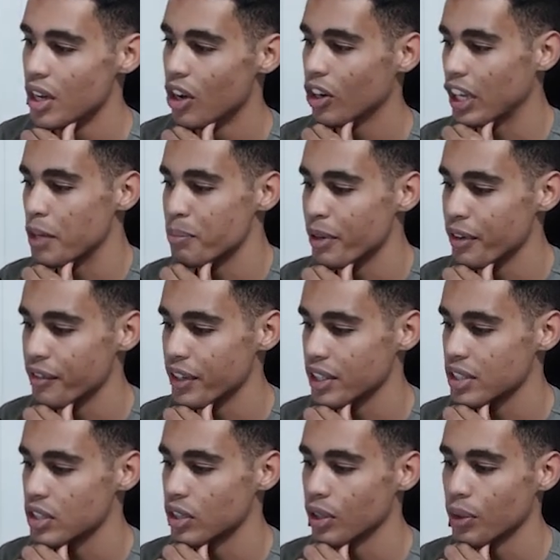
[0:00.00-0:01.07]
Okay, perfect.
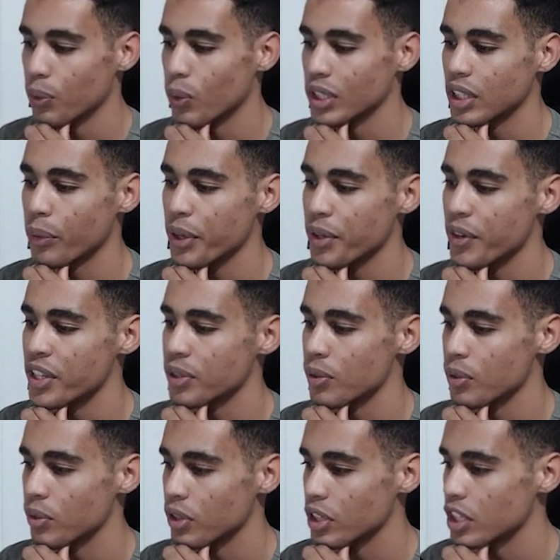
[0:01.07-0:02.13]
So what are we going to
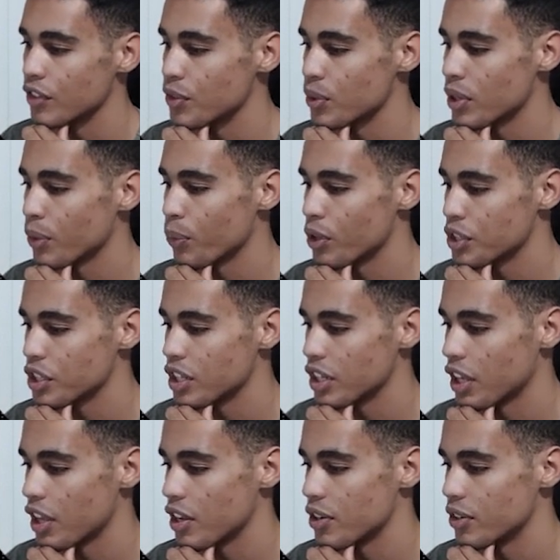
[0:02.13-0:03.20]
do? If you are watching
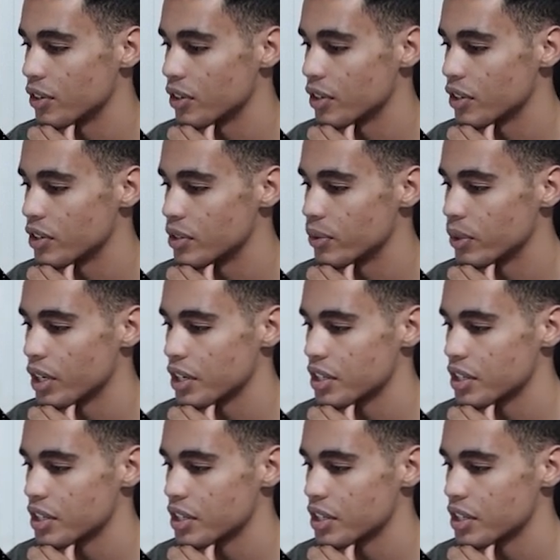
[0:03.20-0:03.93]
here, you are